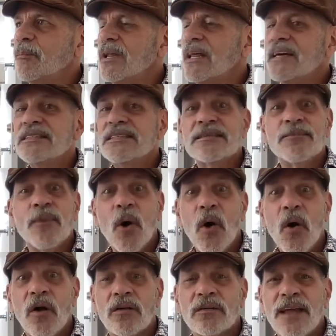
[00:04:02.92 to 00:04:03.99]
play
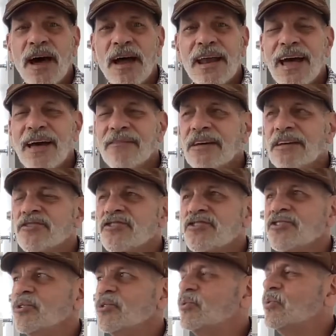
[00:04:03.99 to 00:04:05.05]
small, not having
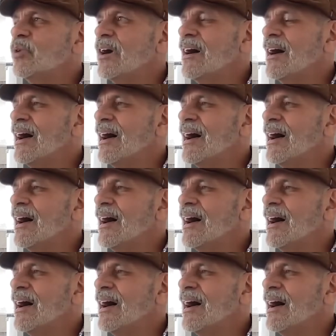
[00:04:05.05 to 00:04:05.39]
to